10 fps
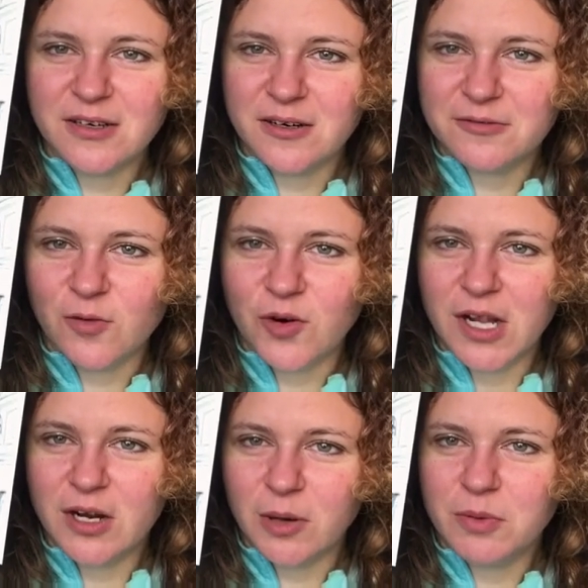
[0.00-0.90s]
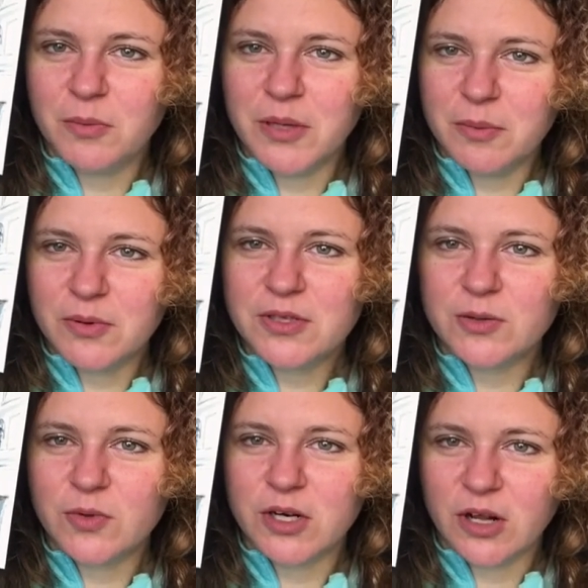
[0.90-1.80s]
for the noble people
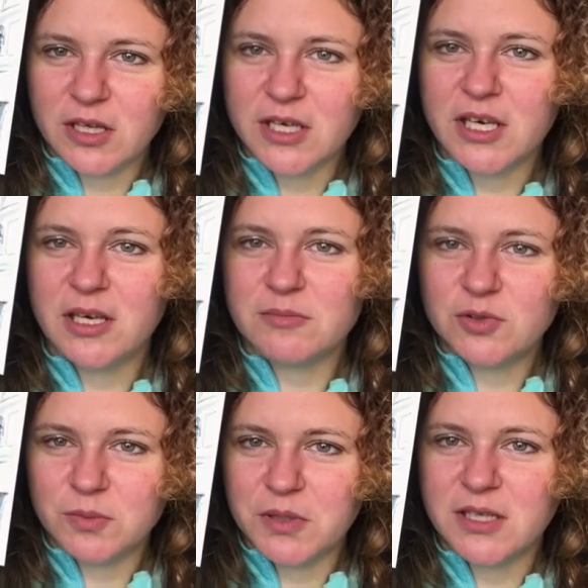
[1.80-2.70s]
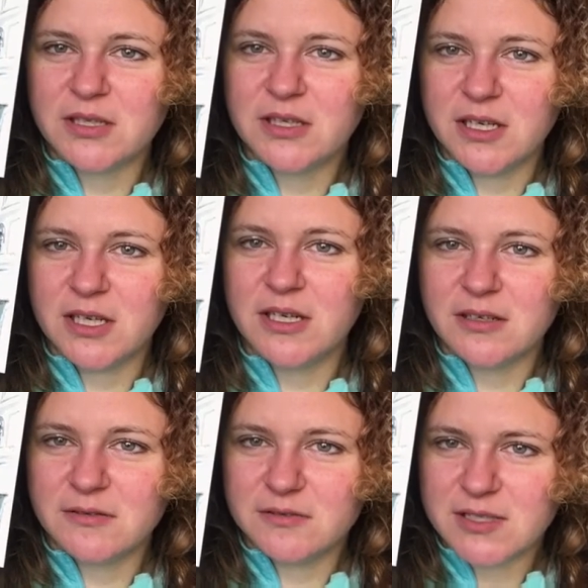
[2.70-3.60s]
that were calling him to build their
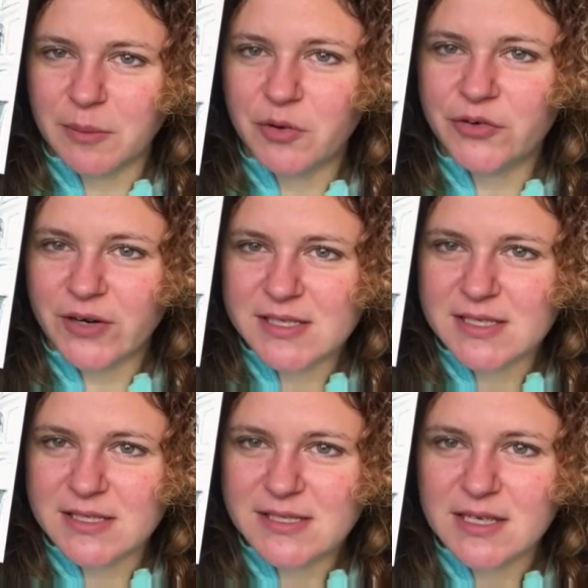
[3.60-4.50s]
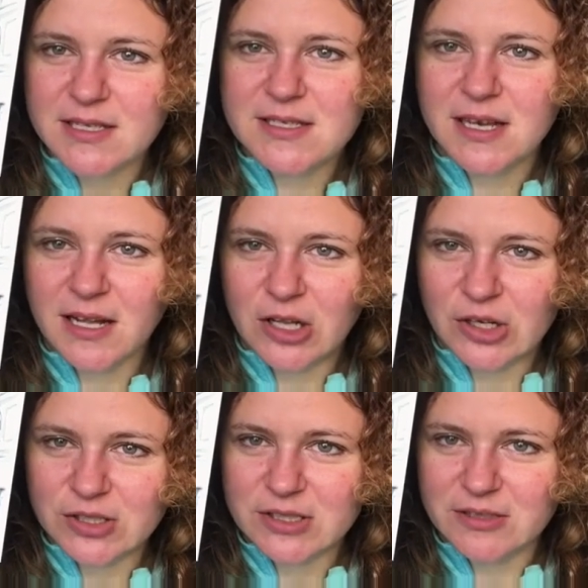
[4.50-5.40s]
summer residences
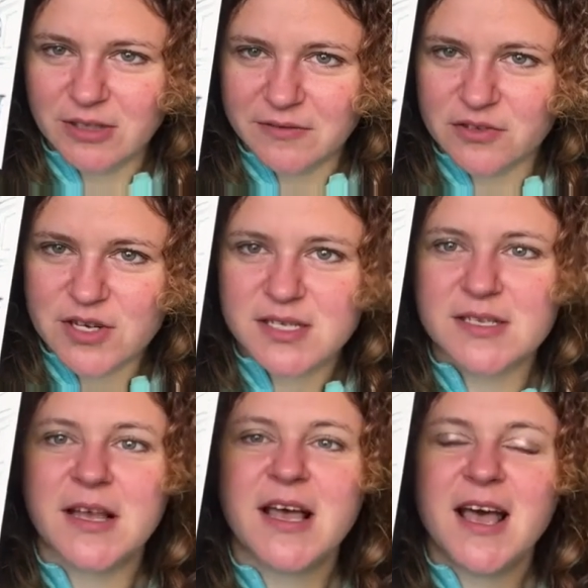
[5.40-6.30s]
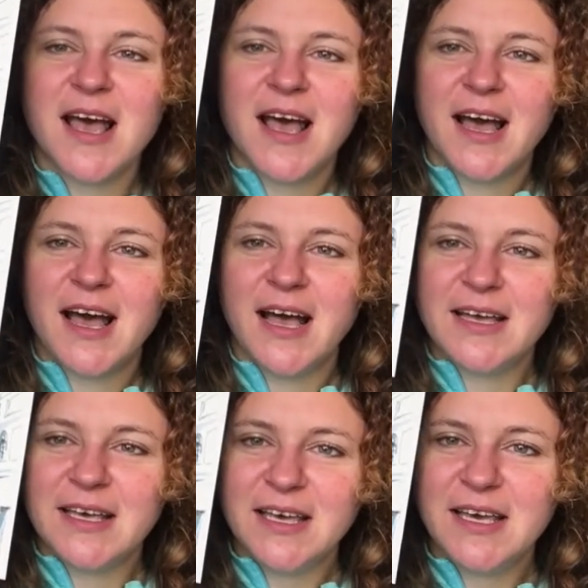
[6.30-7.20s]
along the rivers.
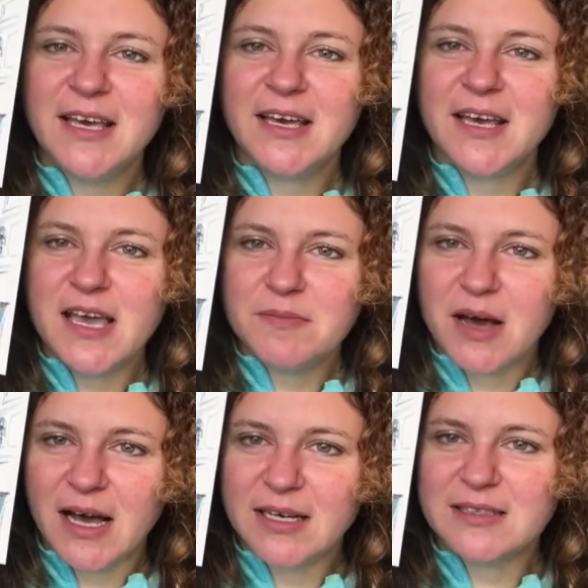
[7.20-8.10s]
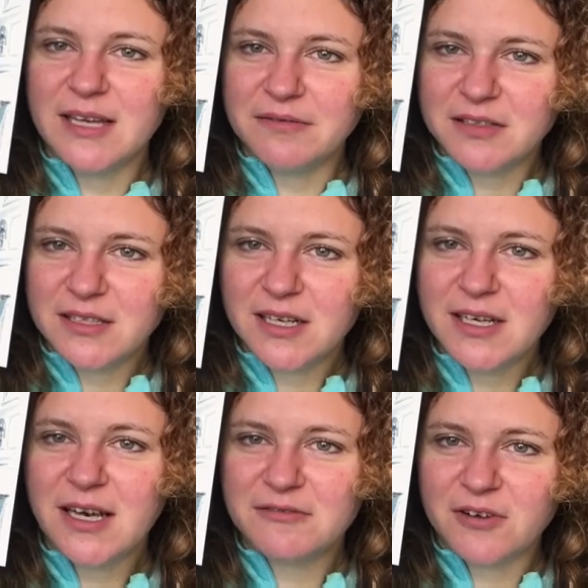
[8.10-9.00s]
He came back
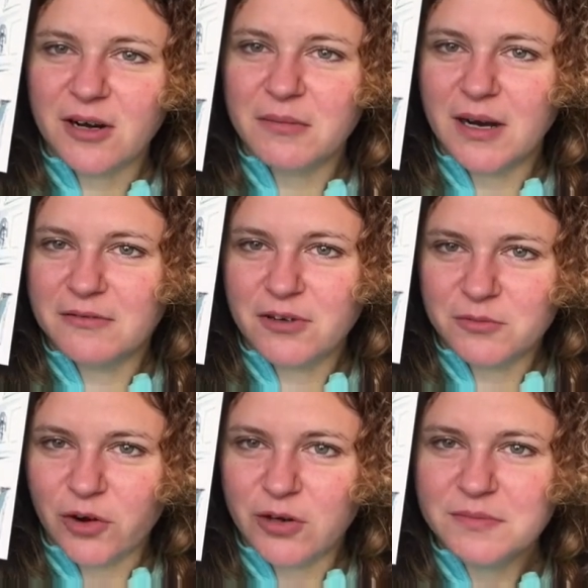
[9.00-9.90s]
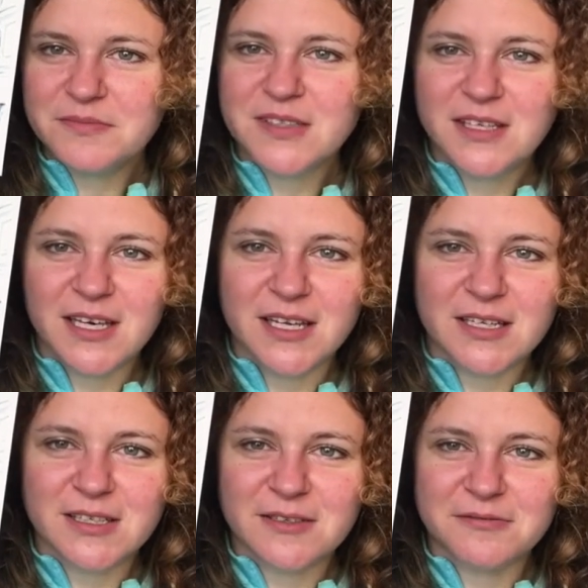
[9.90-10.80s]
definitely from Rome in
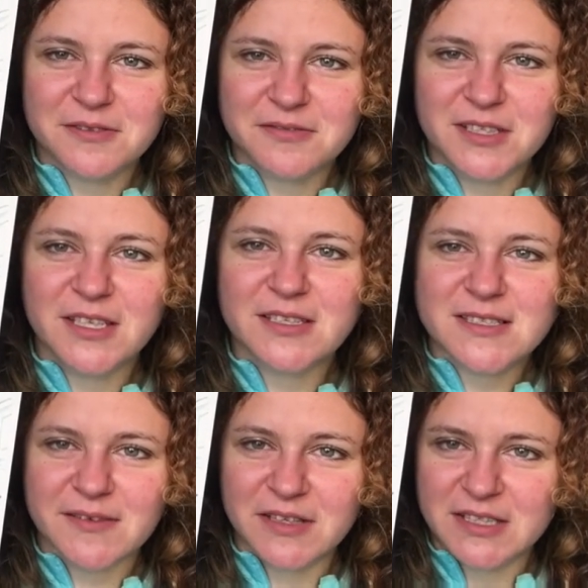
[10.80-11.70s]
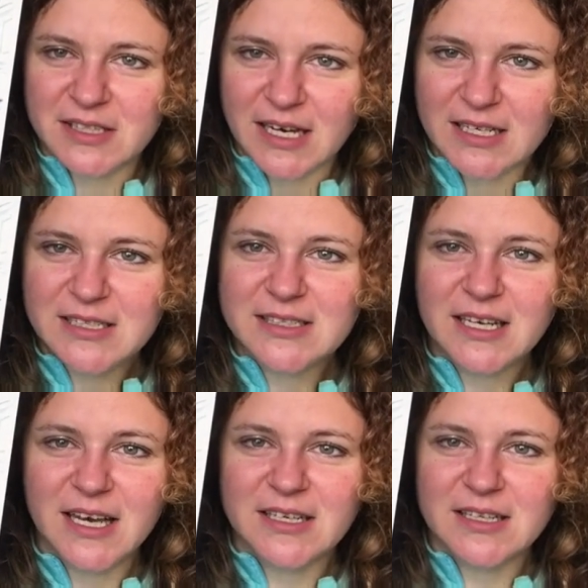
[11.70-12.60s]
1579,
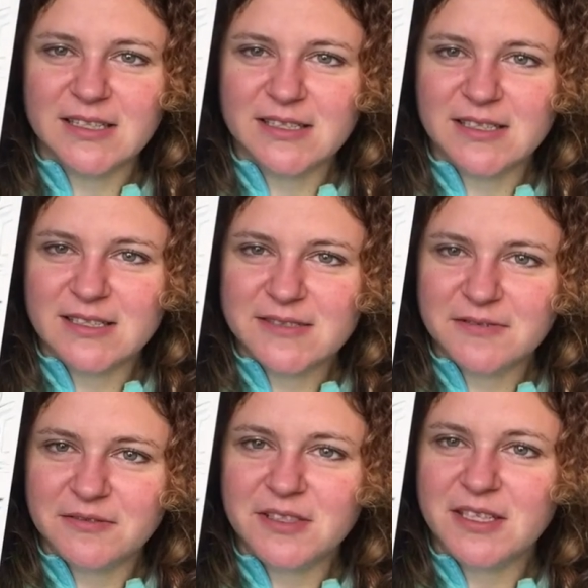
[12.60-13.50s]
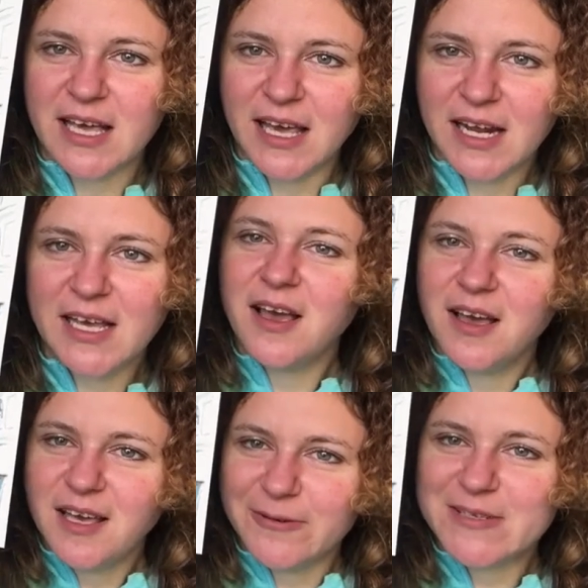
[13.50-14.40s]
and in 1580
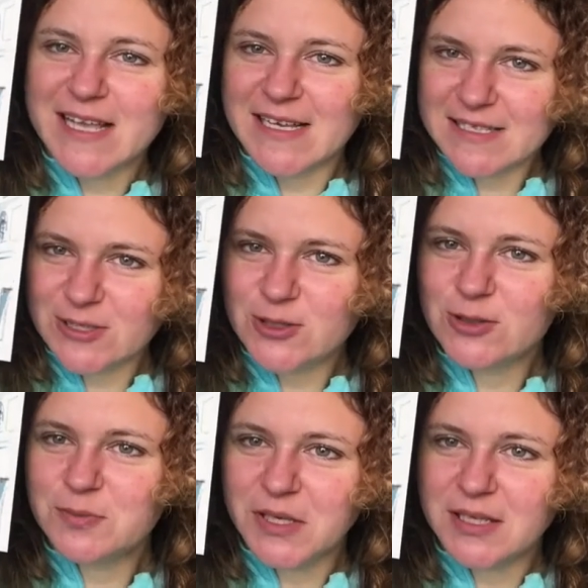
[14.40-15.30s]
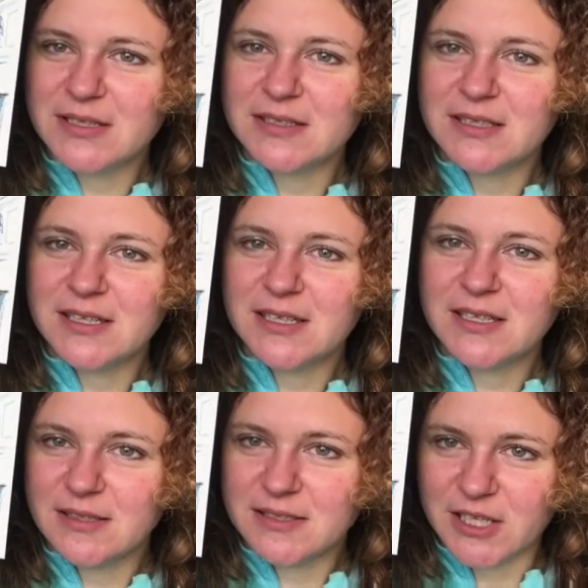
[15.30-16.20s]
he was asked to build
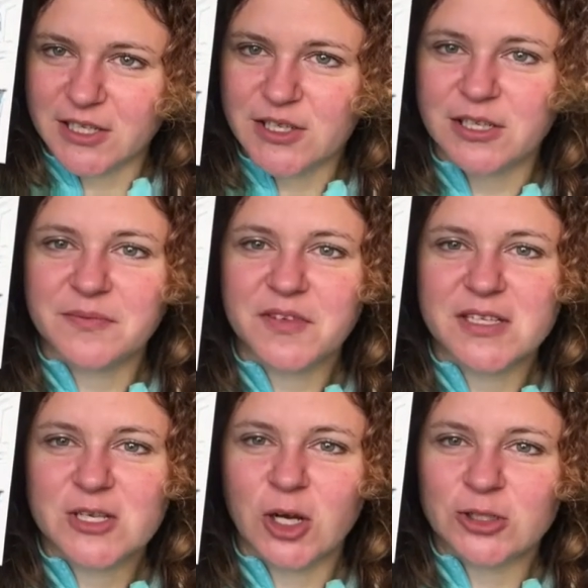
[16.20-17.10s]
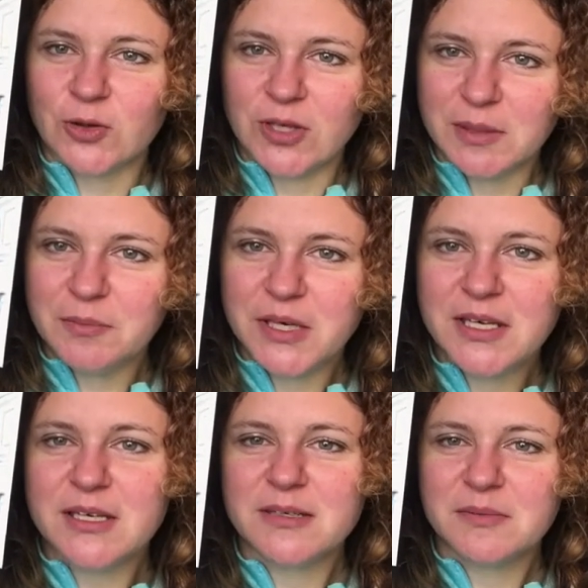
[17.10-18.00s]
the theater. It's called
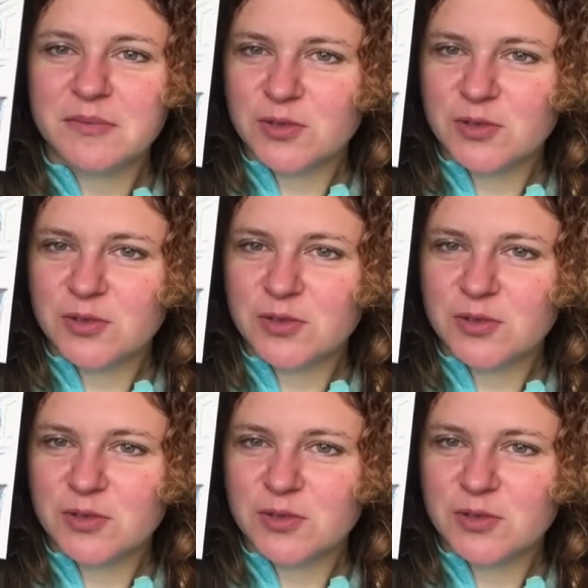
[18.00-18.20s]
Olympic, to